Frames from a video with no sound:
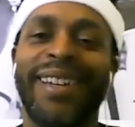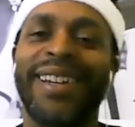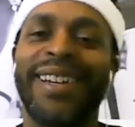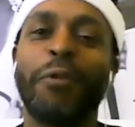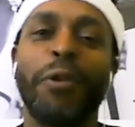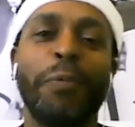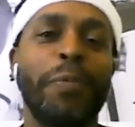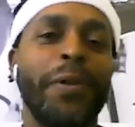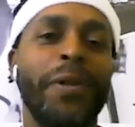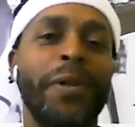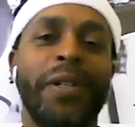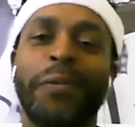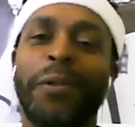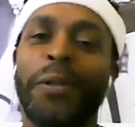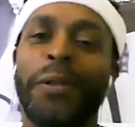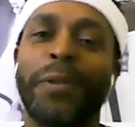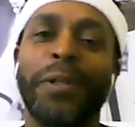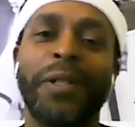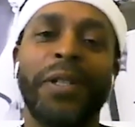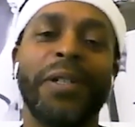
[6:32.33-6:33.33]
We put
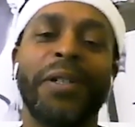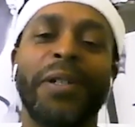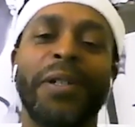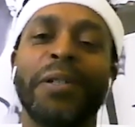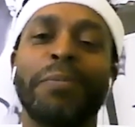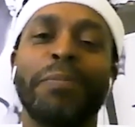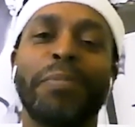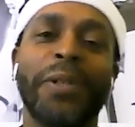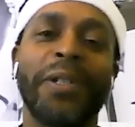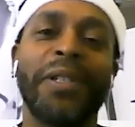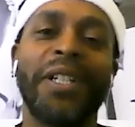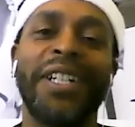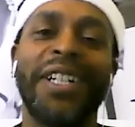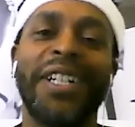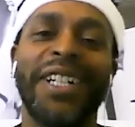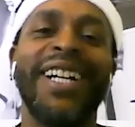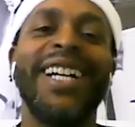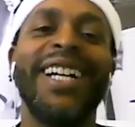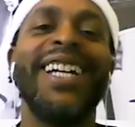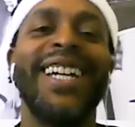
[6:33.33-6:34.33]
it on them pretty
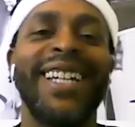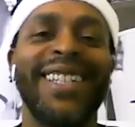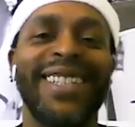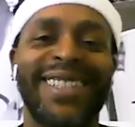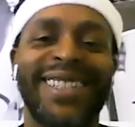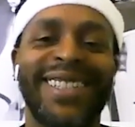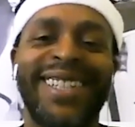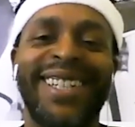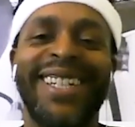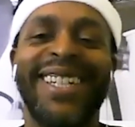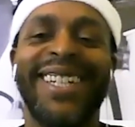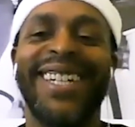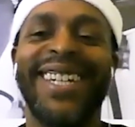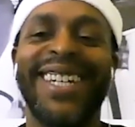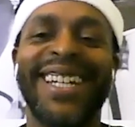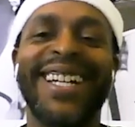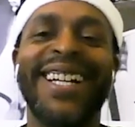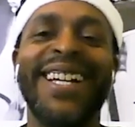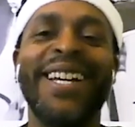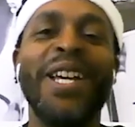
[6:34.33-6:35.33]
good. See,
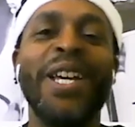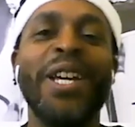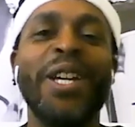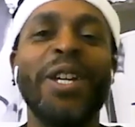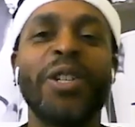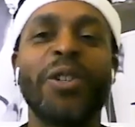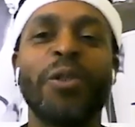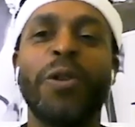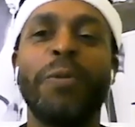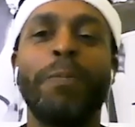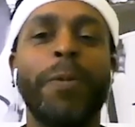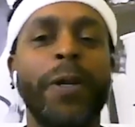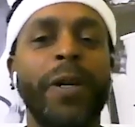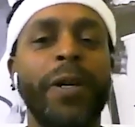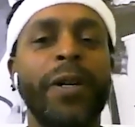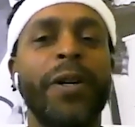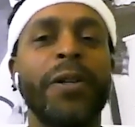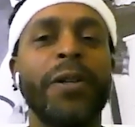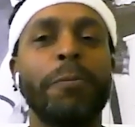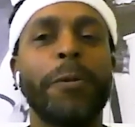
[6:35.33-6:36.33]
yeah. So we put it
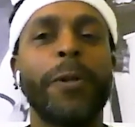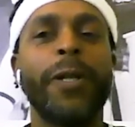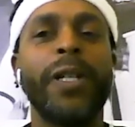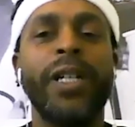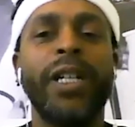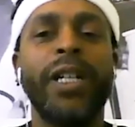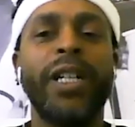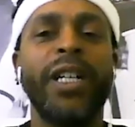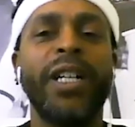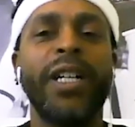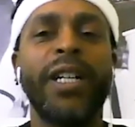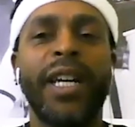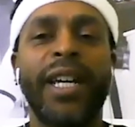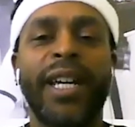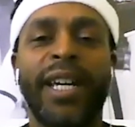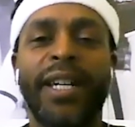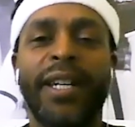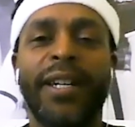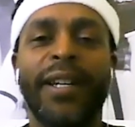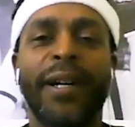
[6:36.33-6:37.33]
on them pretty good,
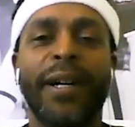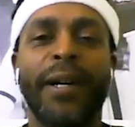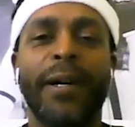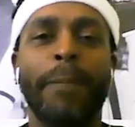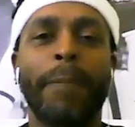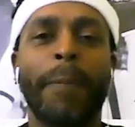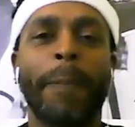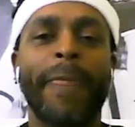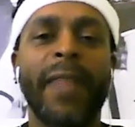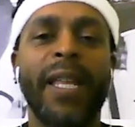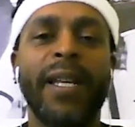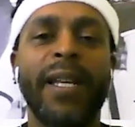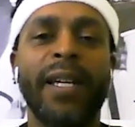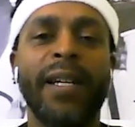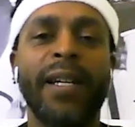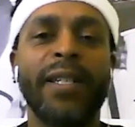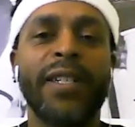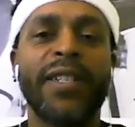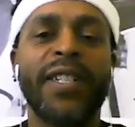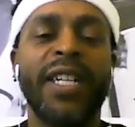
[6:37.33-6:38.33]
and like I
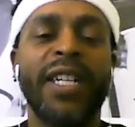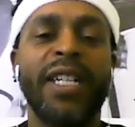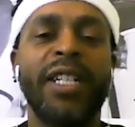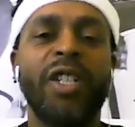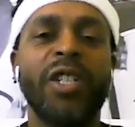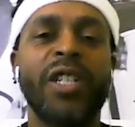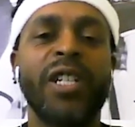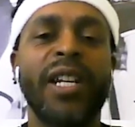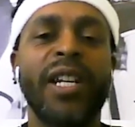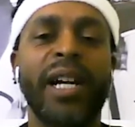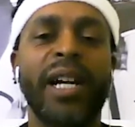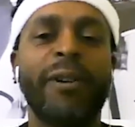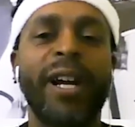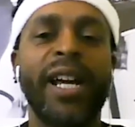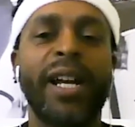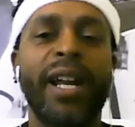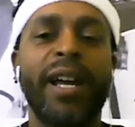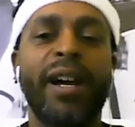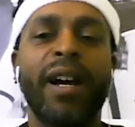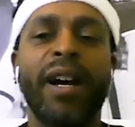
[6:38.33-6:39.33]
said, just like right
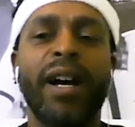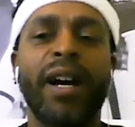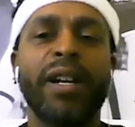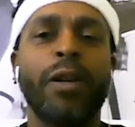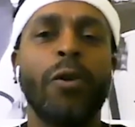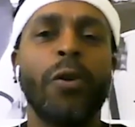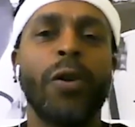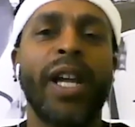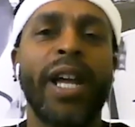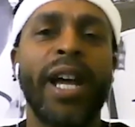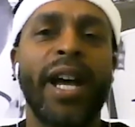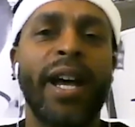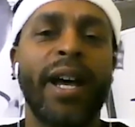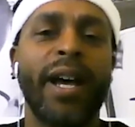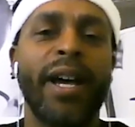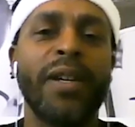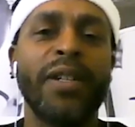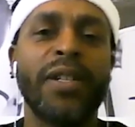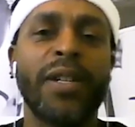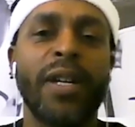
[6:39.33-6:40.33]
now, I know the
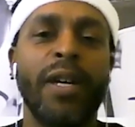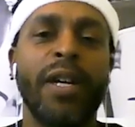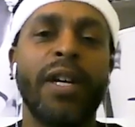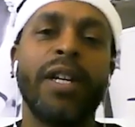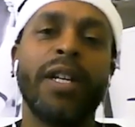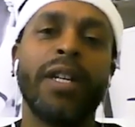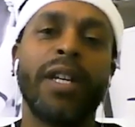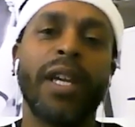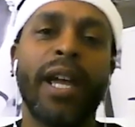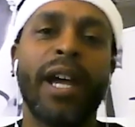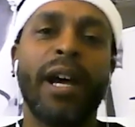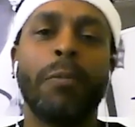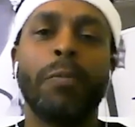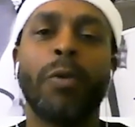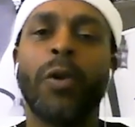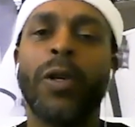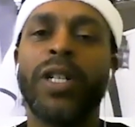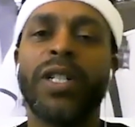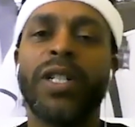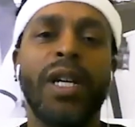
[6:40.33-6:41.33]
guys, the
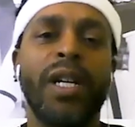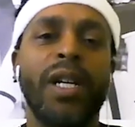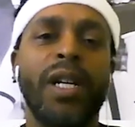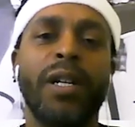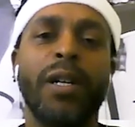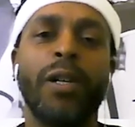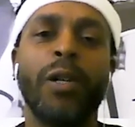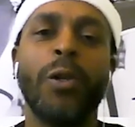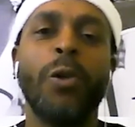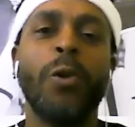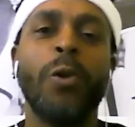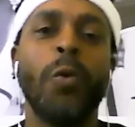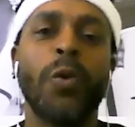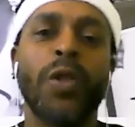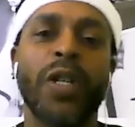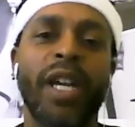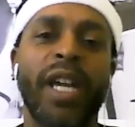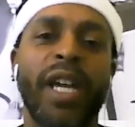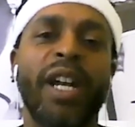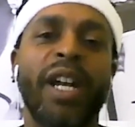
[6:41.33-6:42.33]
Cowboys, they didn't
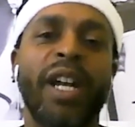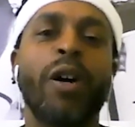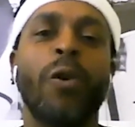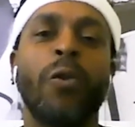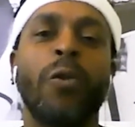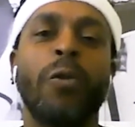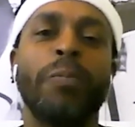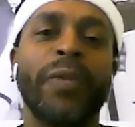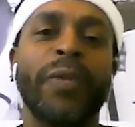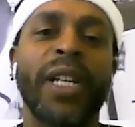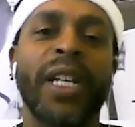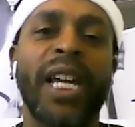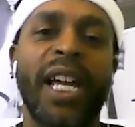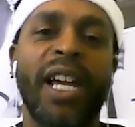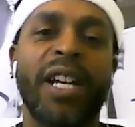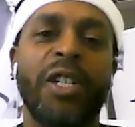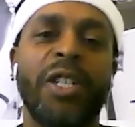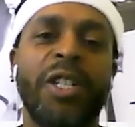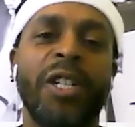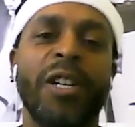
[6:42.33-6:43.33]
lose at home
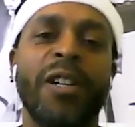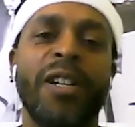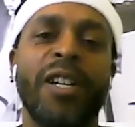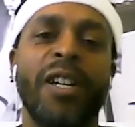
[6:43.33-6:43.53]
last year,